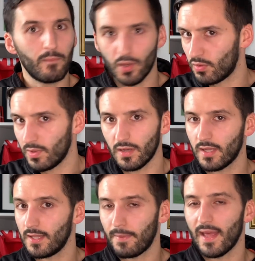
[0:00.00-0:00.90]
because we're going to
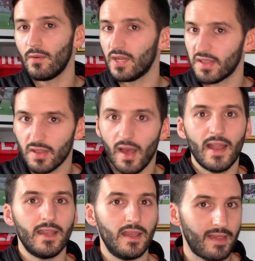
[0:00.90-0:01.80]
look at the player we're going to
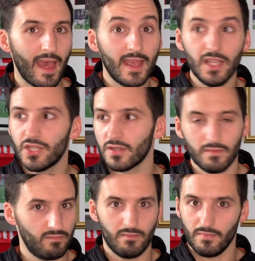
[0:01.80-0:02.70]
sign, his age,
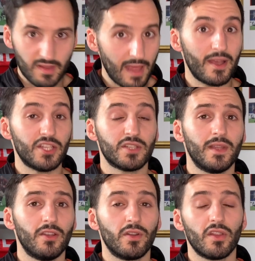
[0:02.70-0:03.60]
same age as
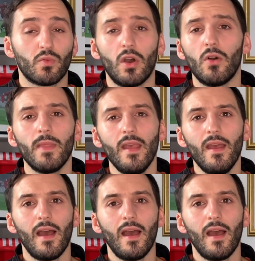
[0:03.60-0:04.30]
Mignon as well.